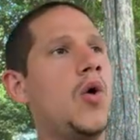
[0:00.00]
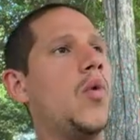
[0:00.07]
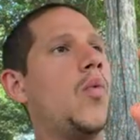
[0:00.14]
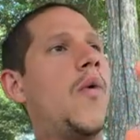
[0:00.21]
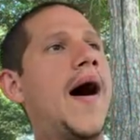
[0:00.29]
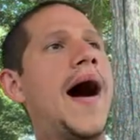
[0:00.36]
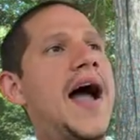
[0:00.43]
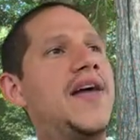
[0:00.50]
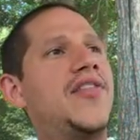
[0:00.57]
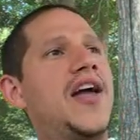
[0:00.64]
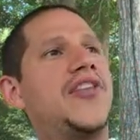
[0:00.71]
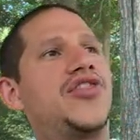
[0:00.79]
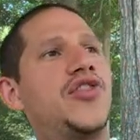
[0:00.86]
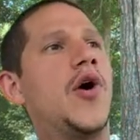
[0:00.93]
why
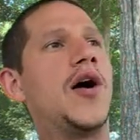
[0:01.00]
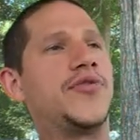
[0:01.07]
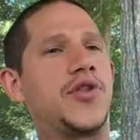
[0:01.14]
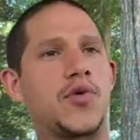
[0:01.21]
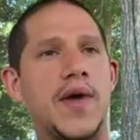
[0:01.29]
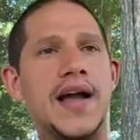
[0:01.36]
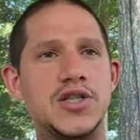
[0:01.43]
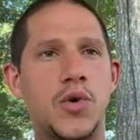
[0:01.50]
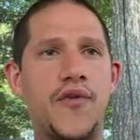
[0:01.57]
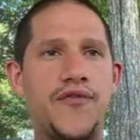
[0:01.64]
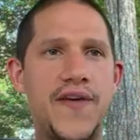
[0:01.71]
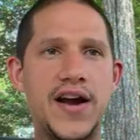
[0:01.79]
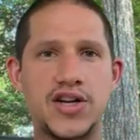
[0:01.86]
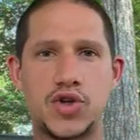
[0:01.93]
they thought the right to a
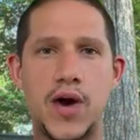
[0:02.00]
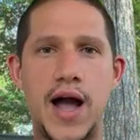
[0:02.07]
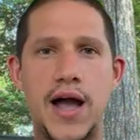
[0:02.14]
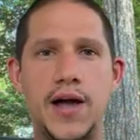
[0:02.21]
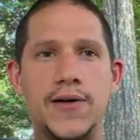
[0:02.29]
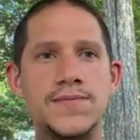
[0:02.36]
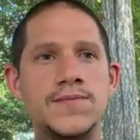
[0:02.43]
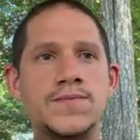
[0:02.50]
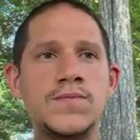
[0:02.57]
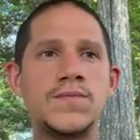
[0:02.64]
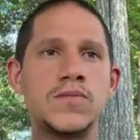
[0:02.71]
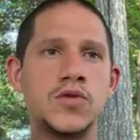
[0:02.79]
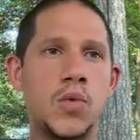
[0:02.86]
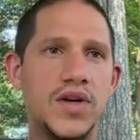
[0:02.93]
fair trial
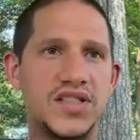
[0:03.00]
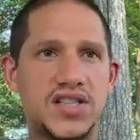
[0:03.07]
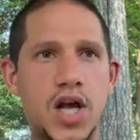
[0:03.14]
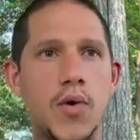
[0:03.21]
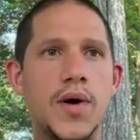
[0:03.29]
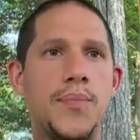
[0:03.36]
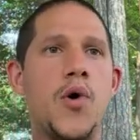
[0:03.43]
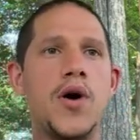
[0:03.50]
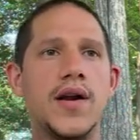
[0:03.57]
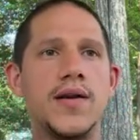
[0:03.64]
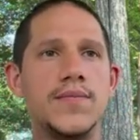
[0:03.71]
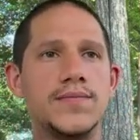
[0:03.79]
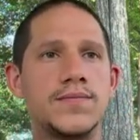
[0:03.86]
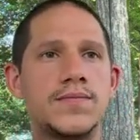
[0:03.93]
was so important,